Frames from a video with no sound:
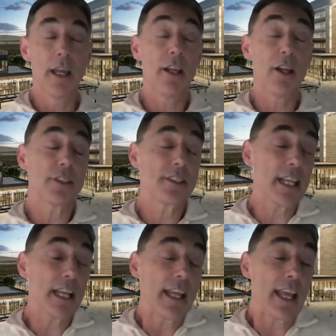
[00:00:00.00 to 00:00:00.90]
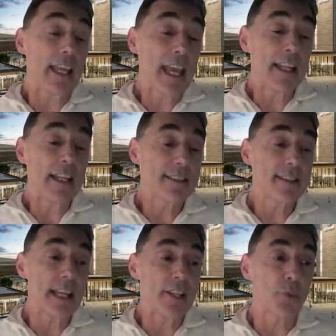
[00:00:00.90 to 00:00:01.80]
Again,
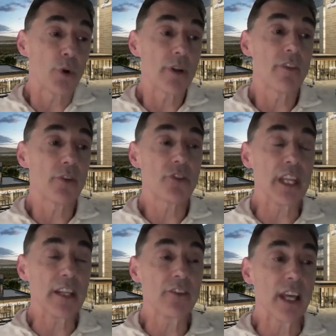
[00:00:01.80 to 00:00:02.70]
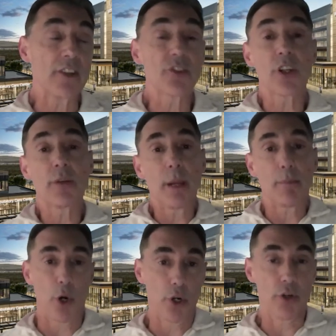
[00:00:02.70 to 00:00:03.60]
it's one of those things that it's going to be a
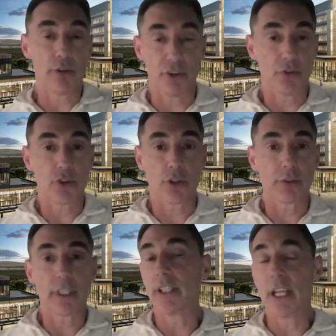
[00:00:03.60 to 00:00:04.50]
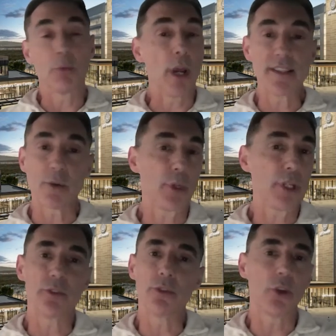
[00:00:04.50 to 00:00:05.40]
part of your future in ways that
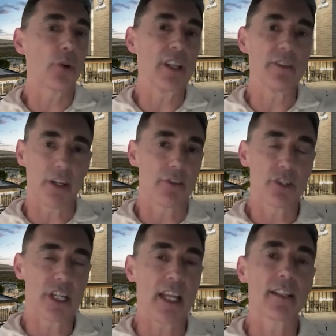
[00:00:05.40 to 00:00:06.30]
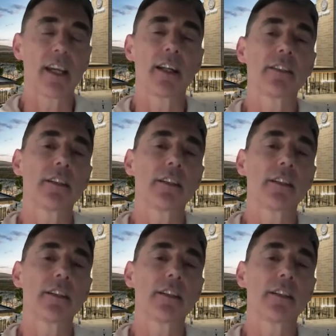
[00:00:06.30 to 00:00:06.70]
we don't even understand yet,